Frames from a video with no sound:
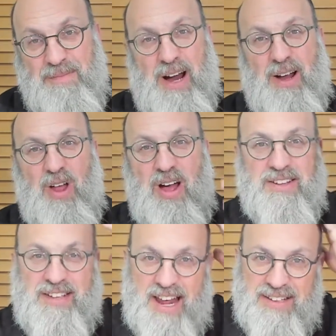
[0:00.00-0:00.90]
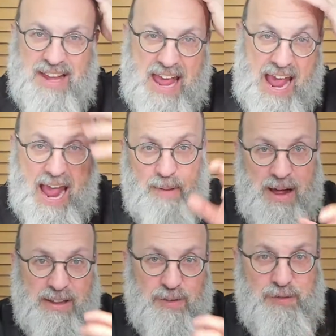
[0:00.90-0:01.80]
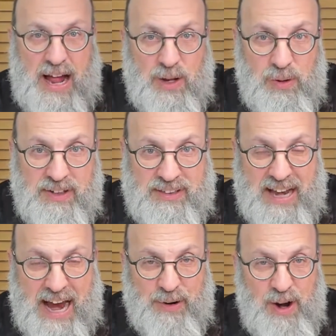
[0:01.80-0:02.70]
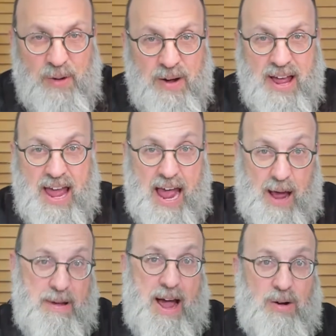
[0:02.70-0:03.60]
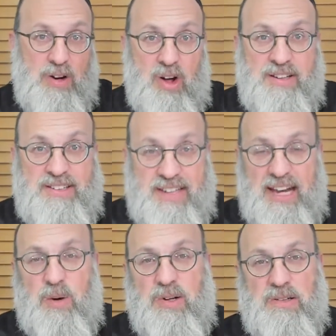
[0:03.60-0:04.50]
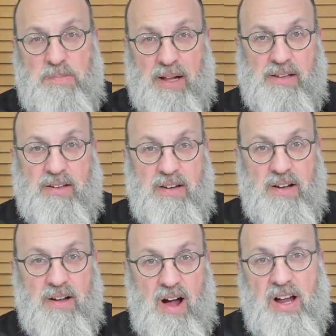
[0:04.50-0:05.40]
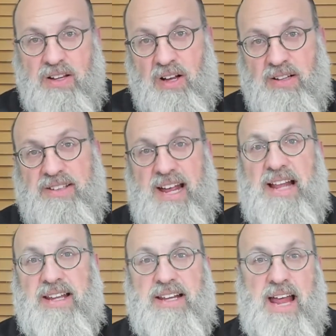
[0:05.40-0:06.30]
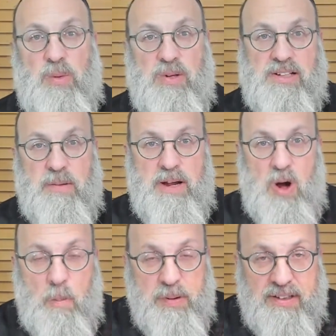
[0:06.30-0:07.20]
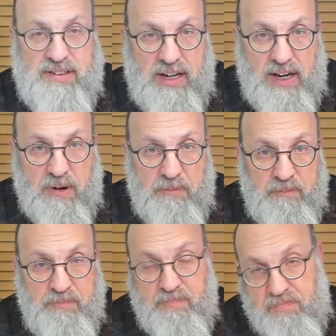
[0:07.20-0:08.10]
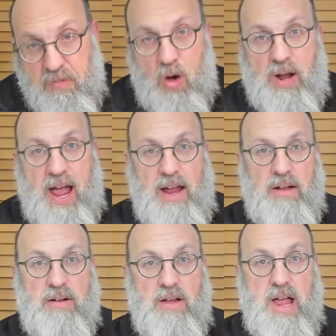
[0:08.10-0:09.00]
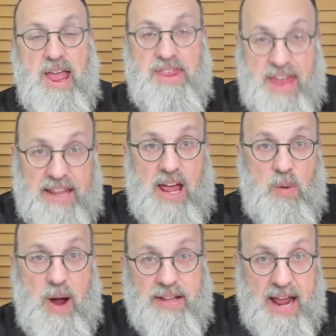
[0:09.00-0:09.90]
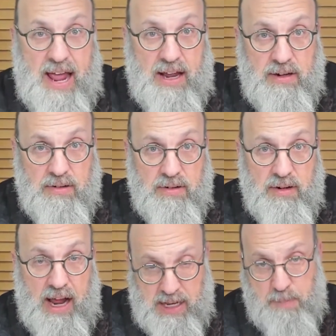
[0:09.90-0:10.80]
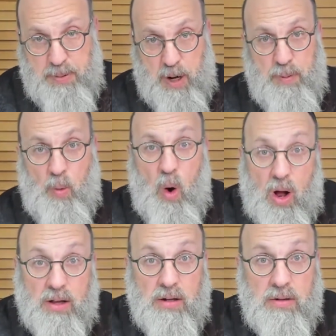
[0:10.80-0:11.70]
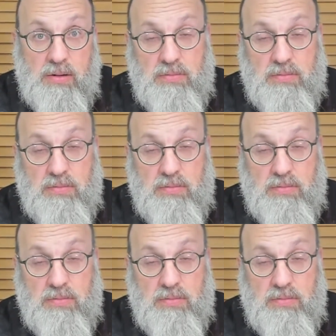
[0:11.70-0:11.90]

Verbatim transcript: Biur halacha says, how about the following scenario? How about a city was built on the understanding that it was going to be an open city? Okay, then they went ahead and they put up a wall.